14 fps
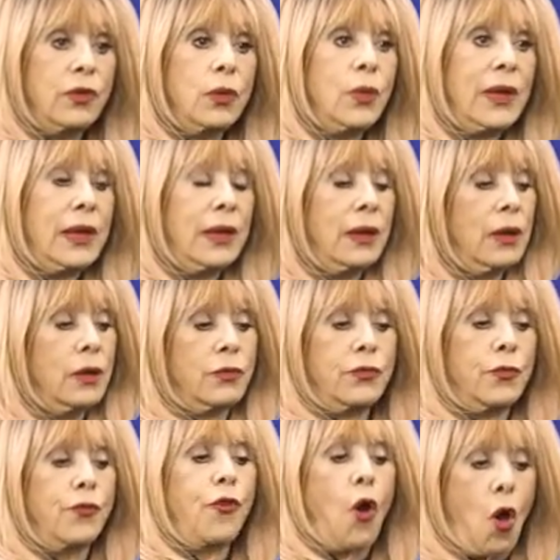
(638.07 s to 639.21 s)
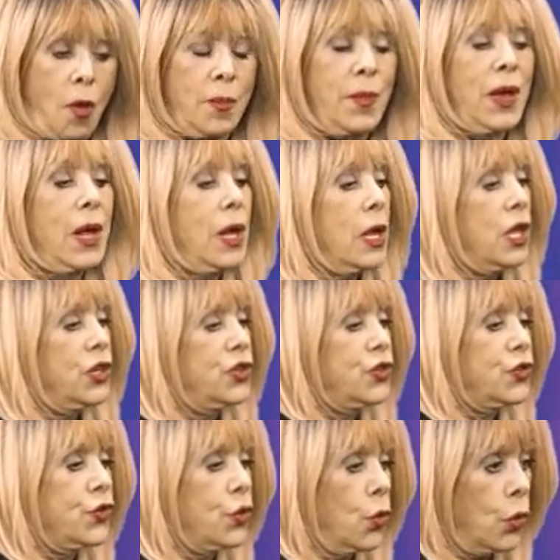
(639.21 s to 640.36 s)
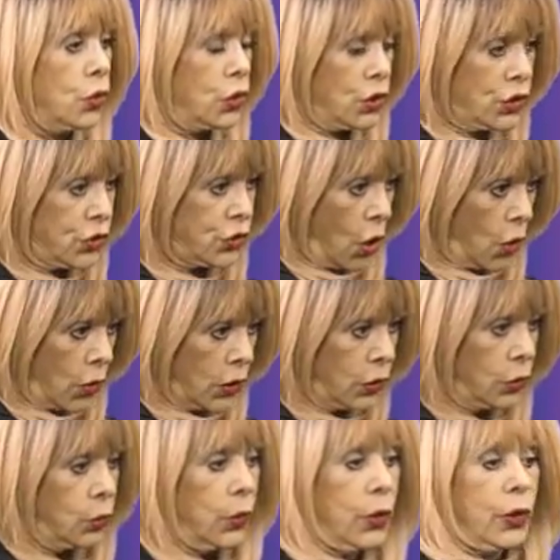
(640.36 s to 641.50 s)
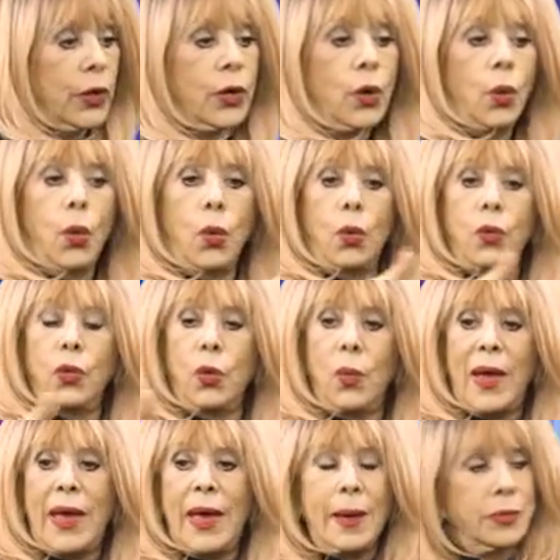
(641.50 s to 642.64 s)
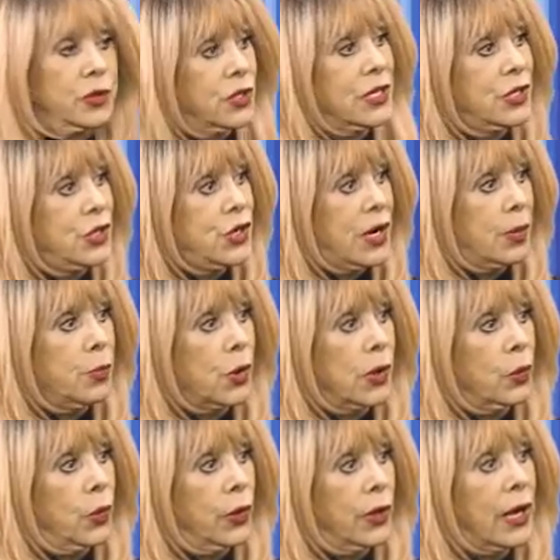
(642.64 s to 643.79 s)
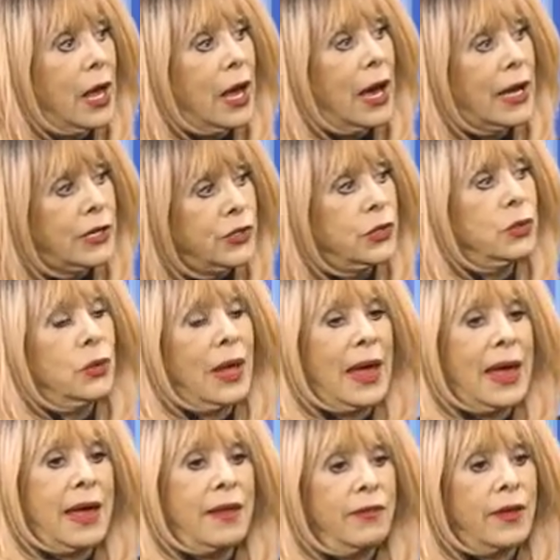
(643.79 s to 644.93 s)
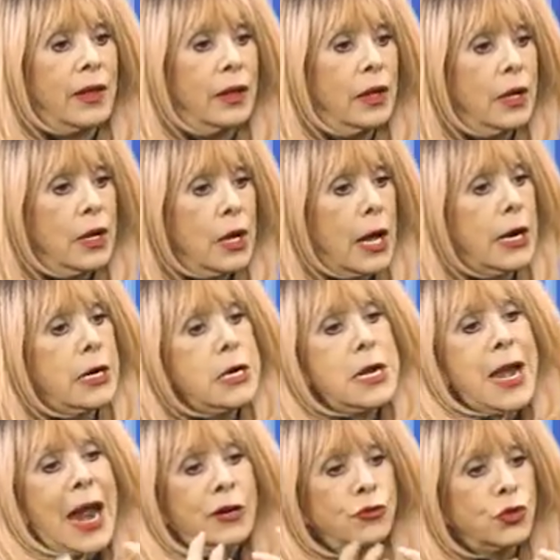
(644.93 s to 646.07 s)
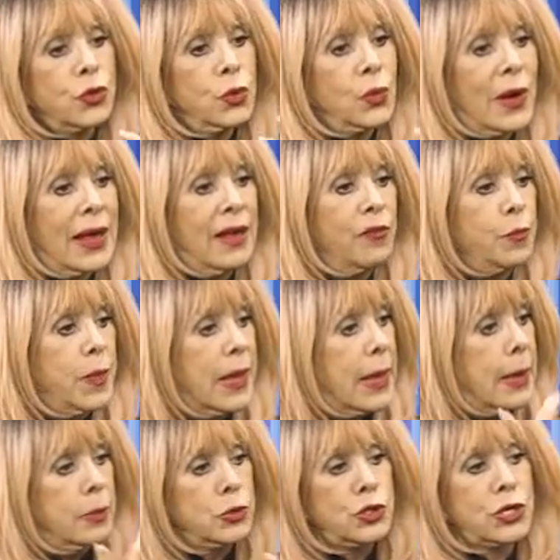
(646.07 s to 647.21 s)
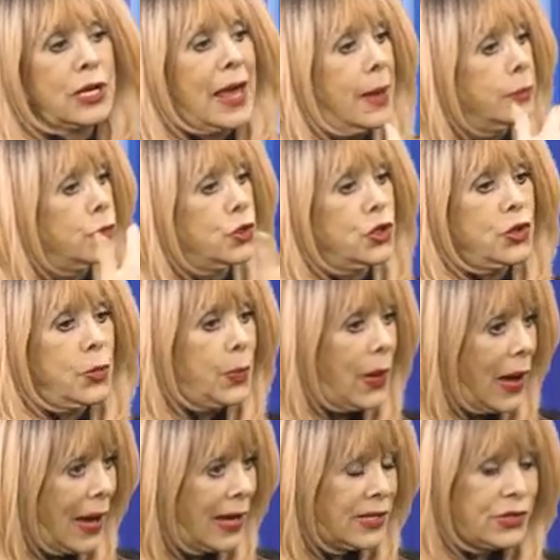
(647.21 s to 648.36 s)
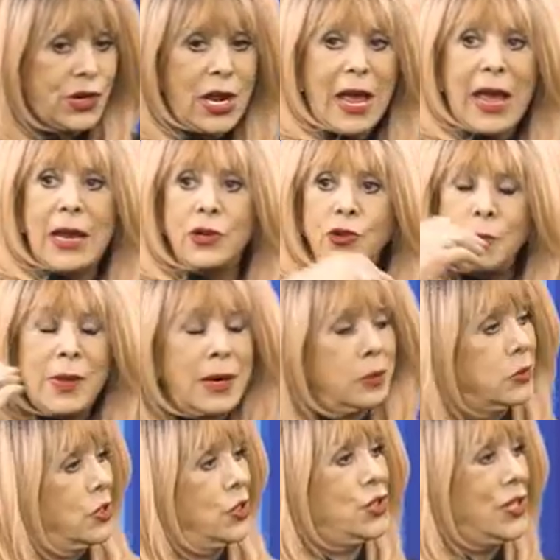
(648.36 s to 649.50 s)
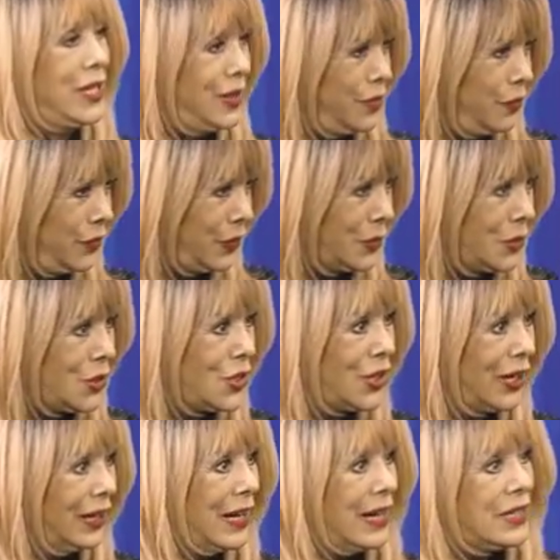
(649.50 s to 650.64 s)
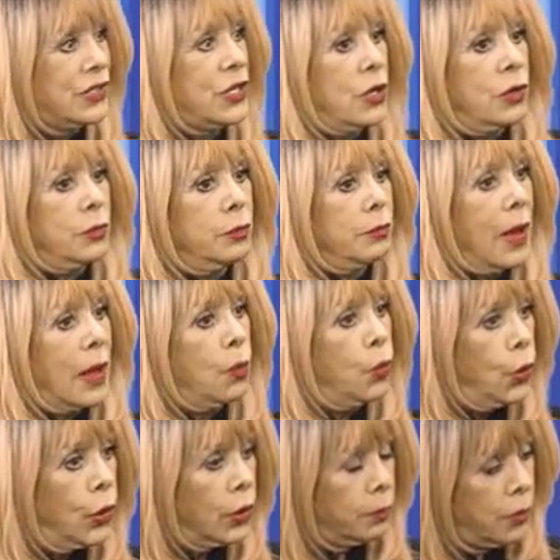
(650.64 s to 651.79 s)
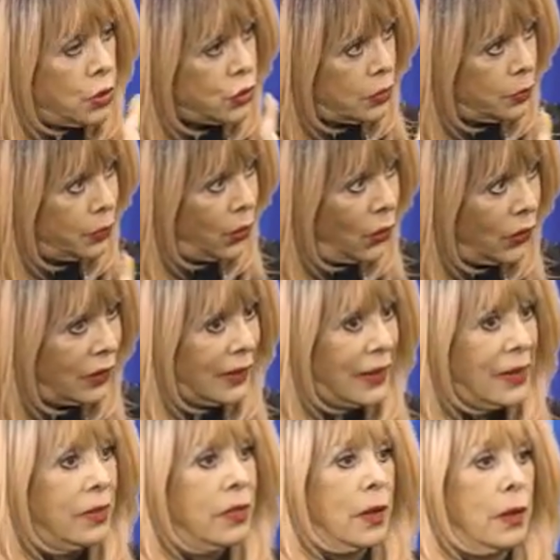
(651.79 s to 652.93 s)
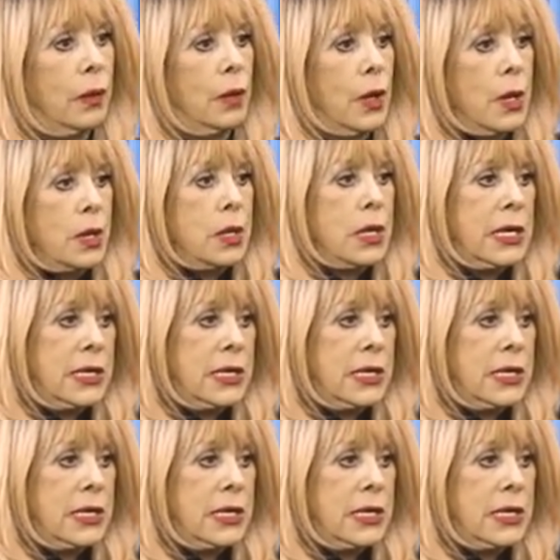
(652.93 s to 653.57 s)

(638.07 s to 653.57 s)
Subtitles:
everywhere from historical work all the way up to contemporary work. I do have a natural way of being able to capture the past and to be able to see the future. So my work, most importantly though,